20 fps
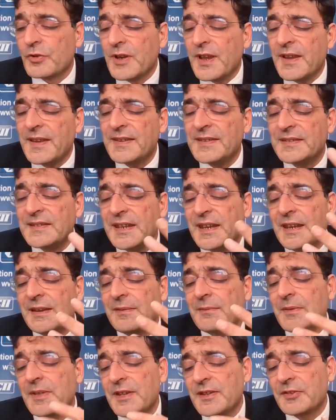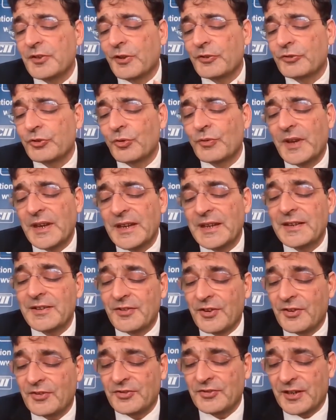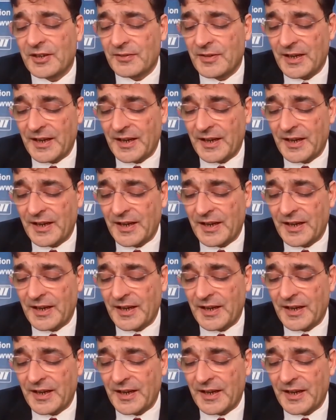Today's theme is also very interesting.